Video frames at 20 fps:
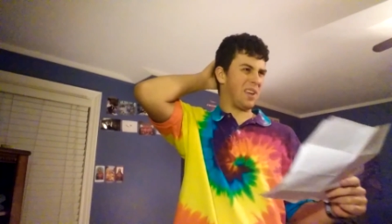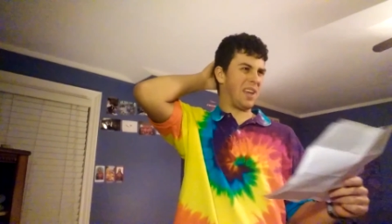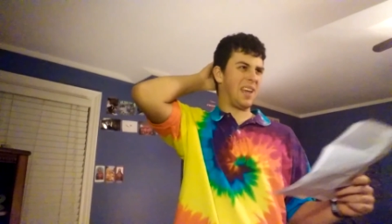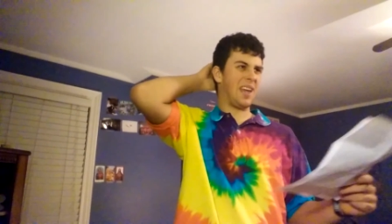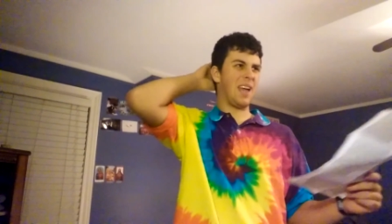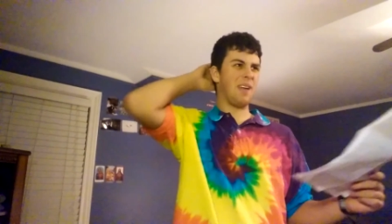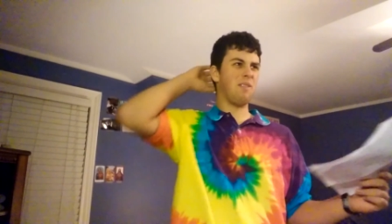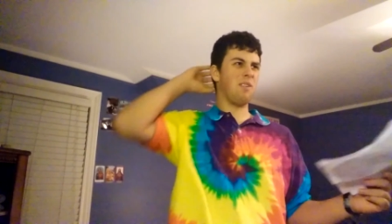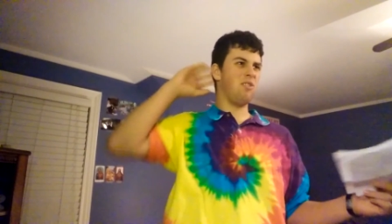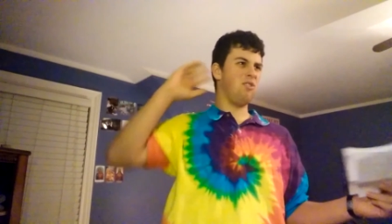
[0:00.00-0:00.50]
I
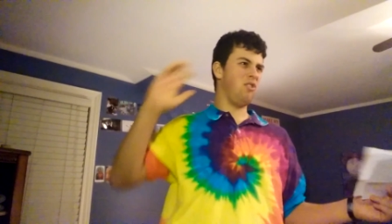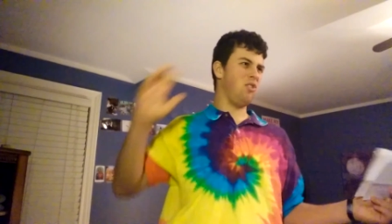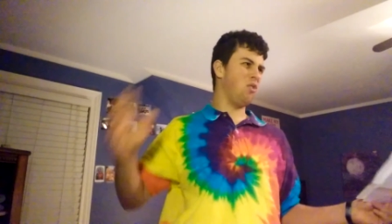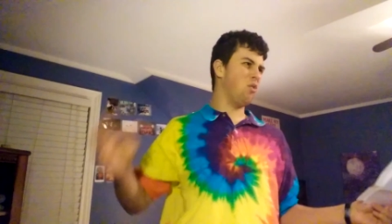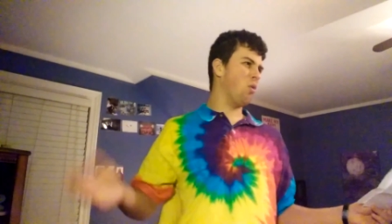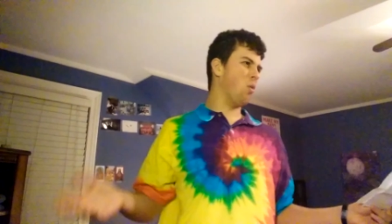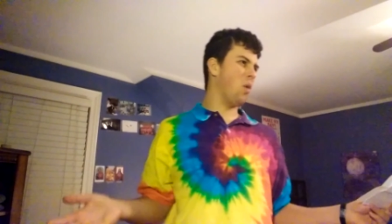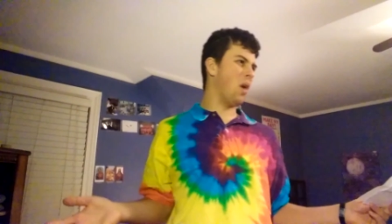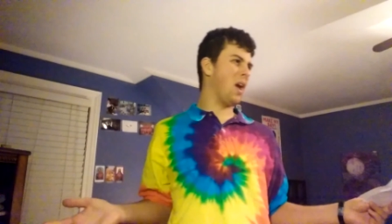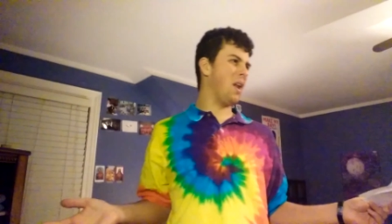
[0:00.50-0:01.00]
gave it
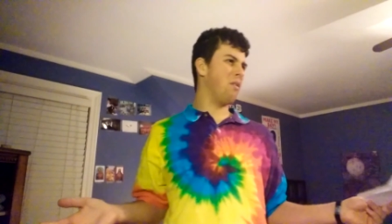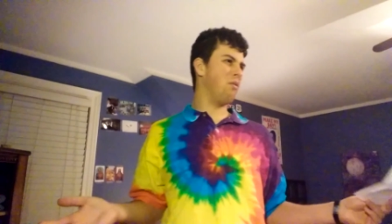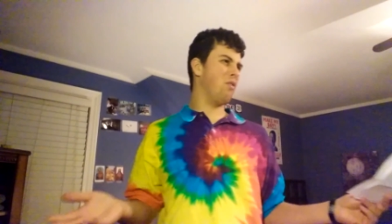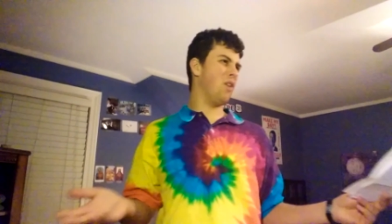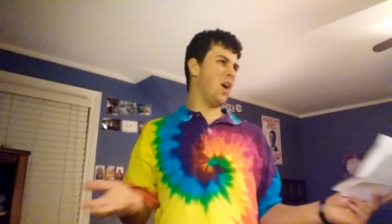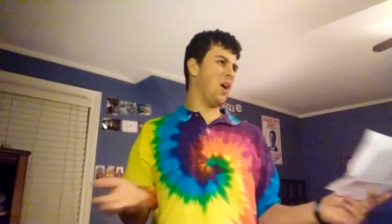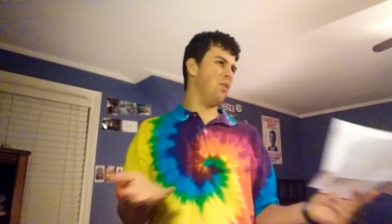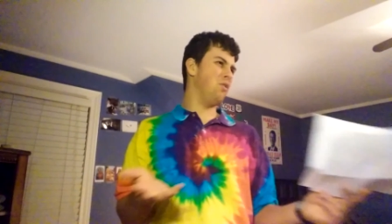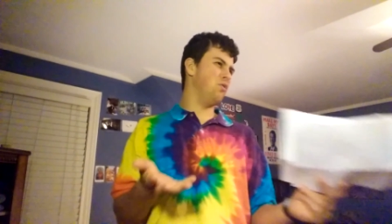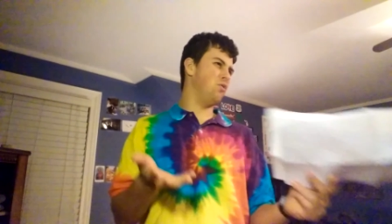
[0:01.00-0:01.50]
0 out of
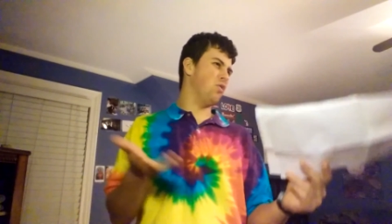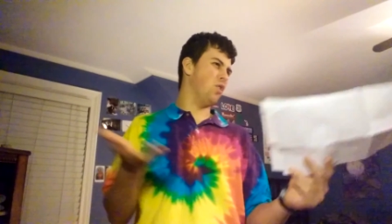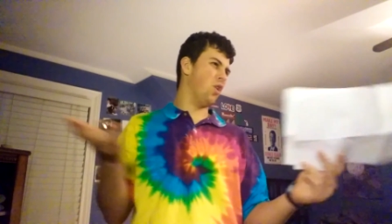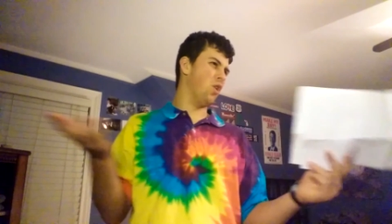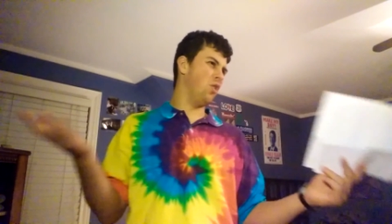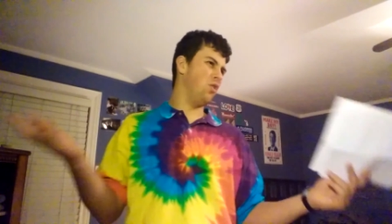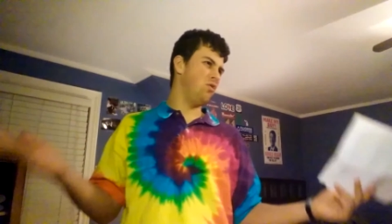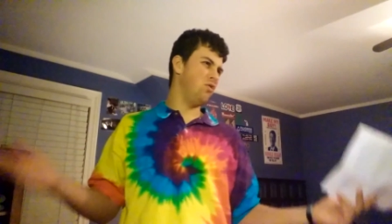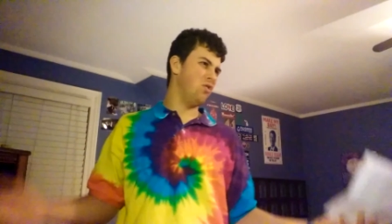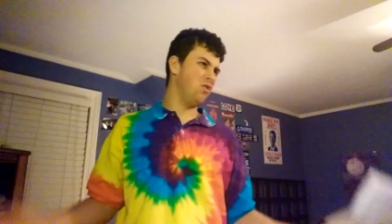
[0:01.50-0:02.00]
5
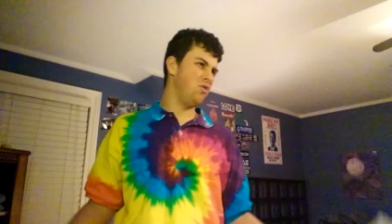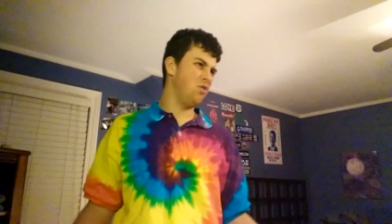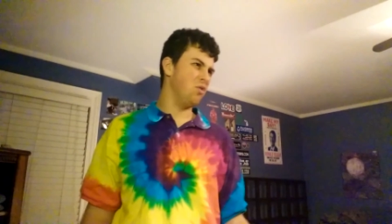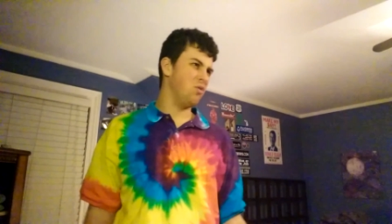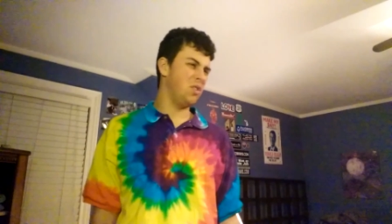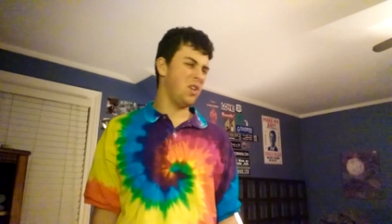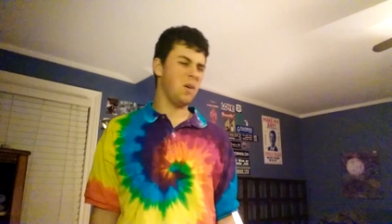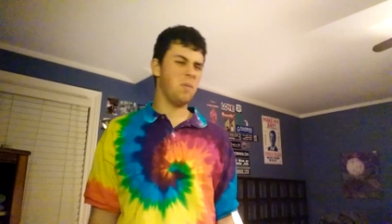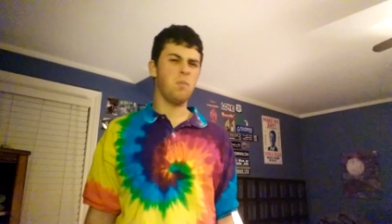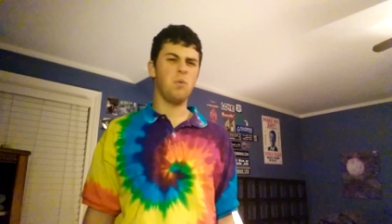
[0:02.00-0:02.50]
stars. Just your
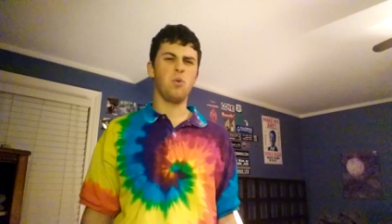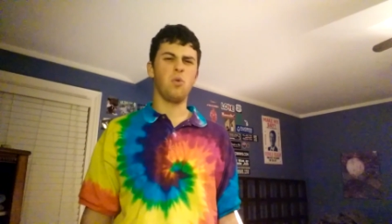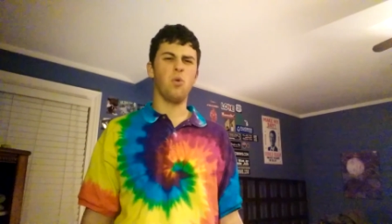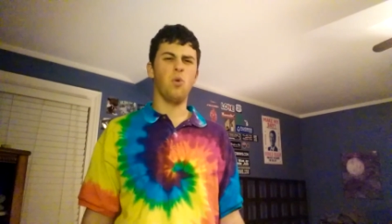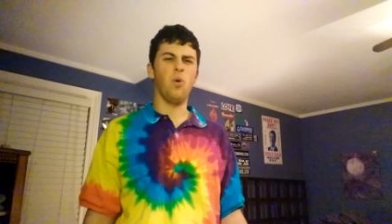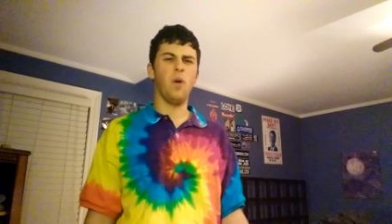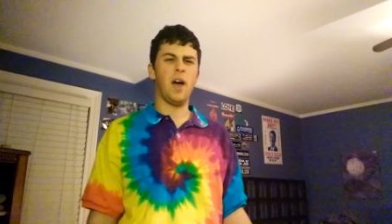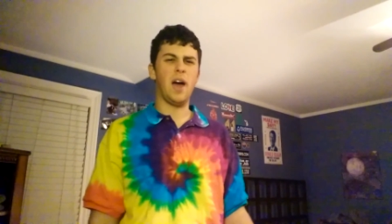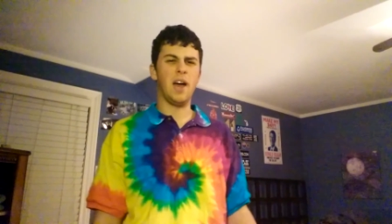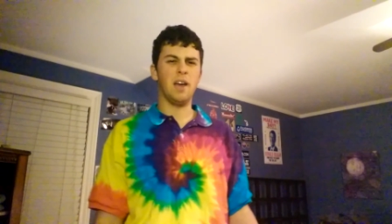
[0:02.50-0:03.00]

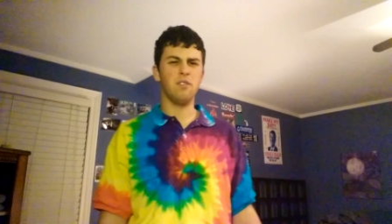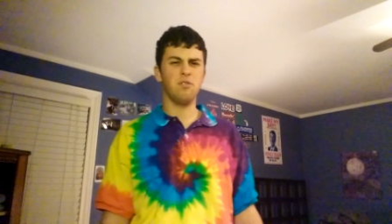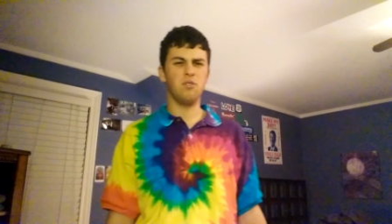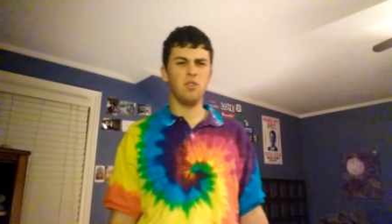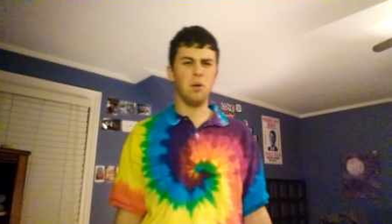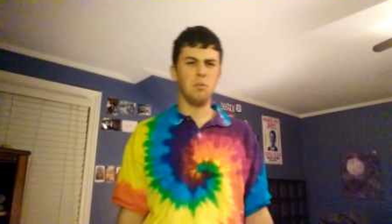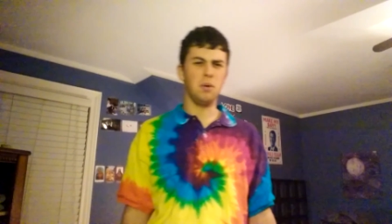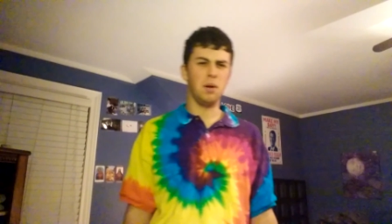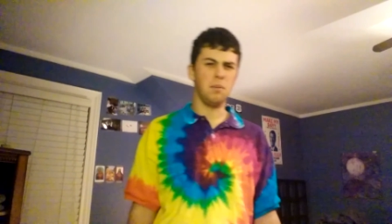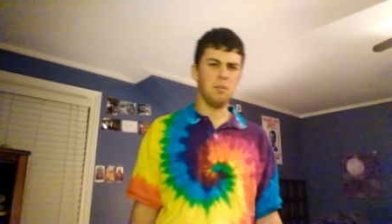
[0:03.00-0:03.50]
typical ass
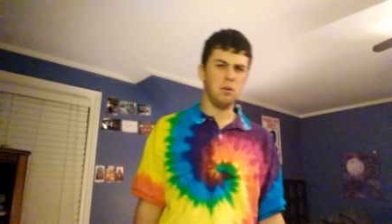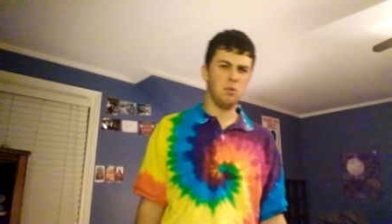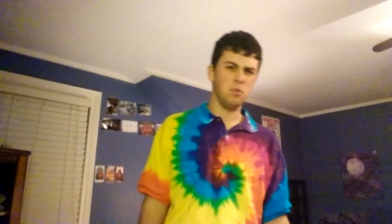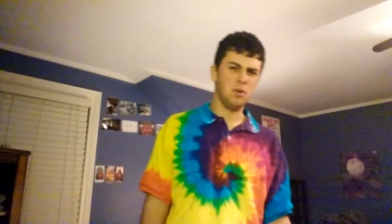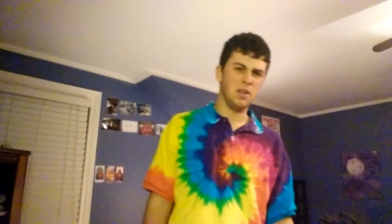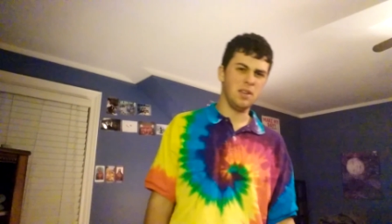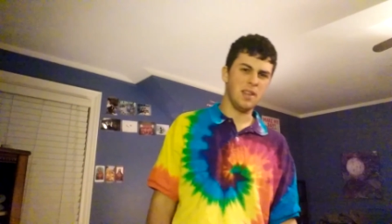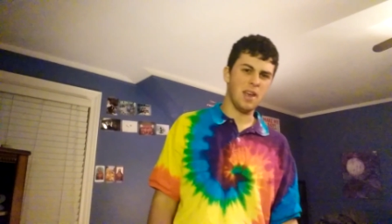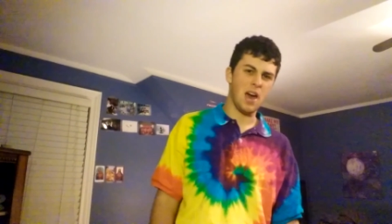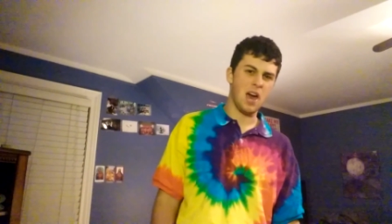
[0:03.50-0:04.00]

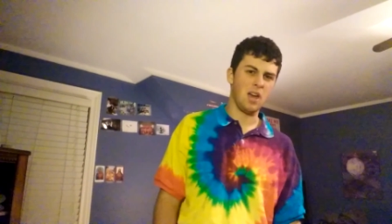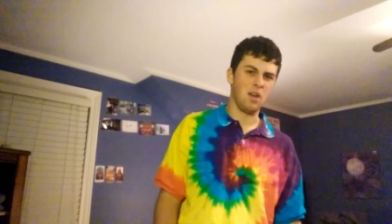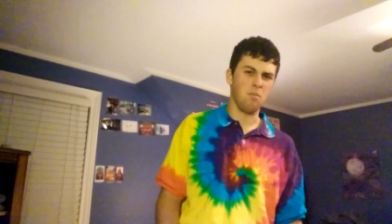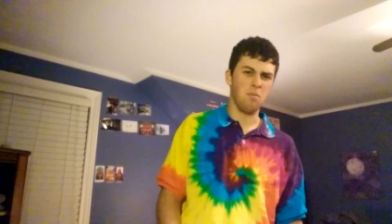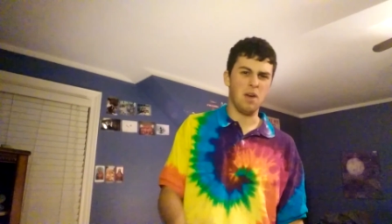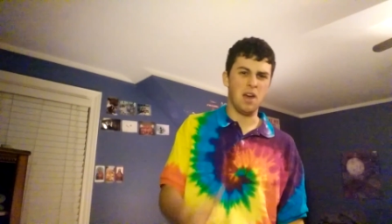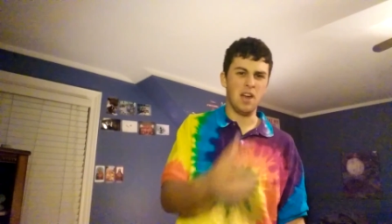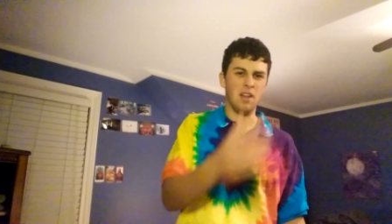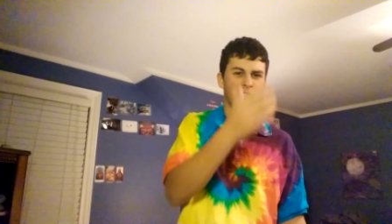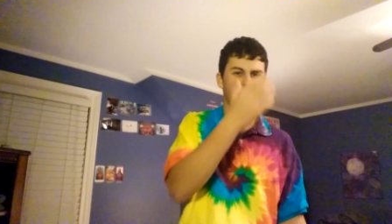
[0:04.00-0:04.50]
WWE tag
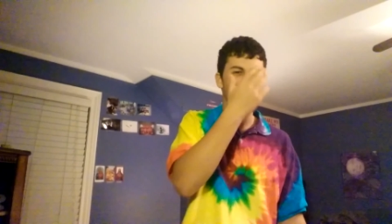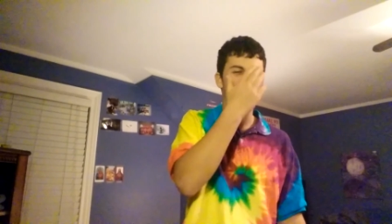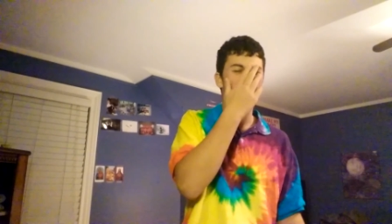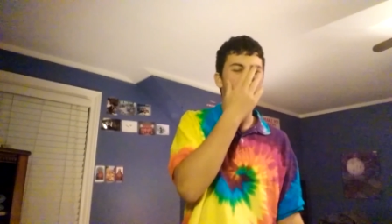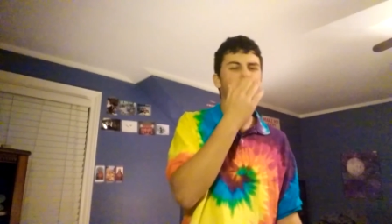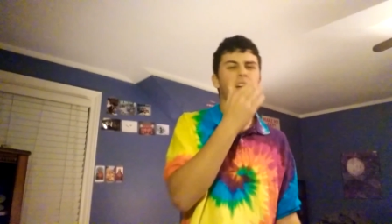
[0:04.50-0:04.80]
match.